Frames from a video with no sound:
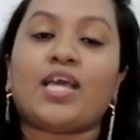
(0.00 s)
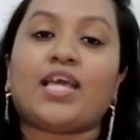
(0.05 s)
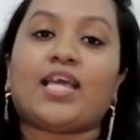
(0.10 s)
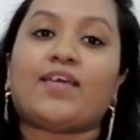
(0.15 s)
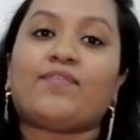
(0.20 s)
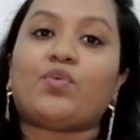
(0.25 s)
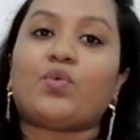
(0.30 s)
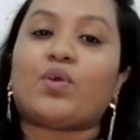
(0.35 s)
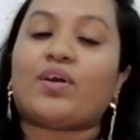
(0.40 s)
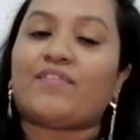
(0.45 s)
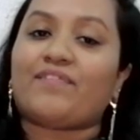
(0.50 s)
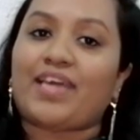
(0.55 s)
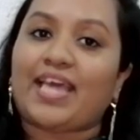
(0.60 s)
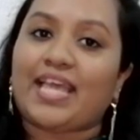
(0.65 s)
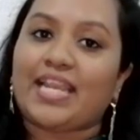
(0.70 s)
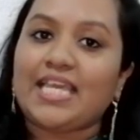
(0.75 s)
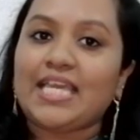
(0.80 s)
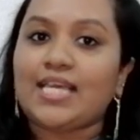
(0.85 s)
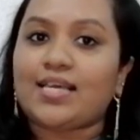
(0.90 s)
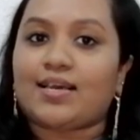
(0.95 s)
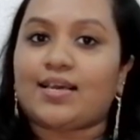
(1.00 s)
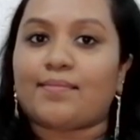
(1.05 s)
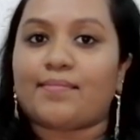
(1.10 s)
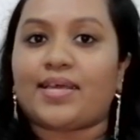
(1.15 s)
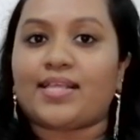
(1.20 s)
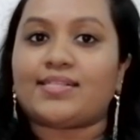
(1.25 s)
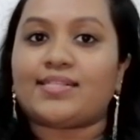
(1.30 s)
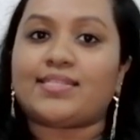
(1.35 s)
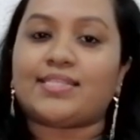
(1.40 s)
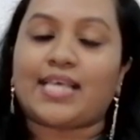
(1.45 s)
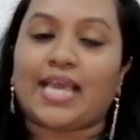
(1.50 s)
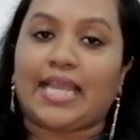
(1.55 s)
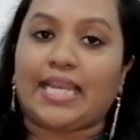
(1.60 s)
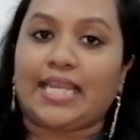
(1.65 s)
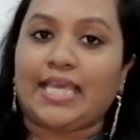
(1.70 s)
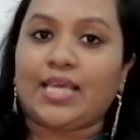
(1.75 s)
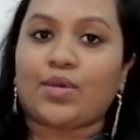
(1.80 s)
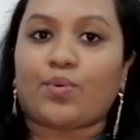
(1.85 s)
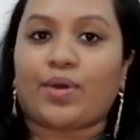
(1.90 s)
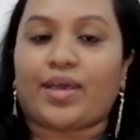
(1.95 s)
If you have any comments,
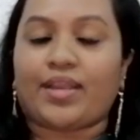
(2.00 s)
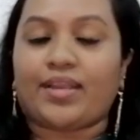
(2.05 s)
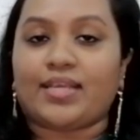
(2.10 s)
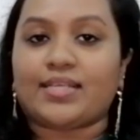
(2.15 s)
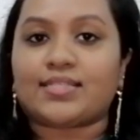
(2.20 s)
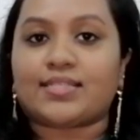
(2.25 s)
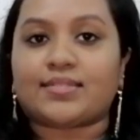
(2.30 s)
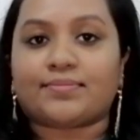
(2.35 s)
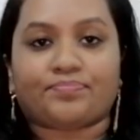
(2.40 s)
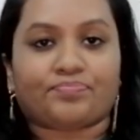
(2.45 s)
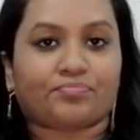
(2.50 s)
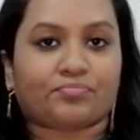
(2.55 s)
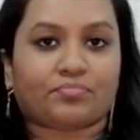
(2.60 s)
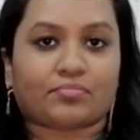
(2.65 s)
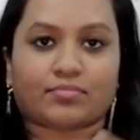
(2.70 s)
any queries,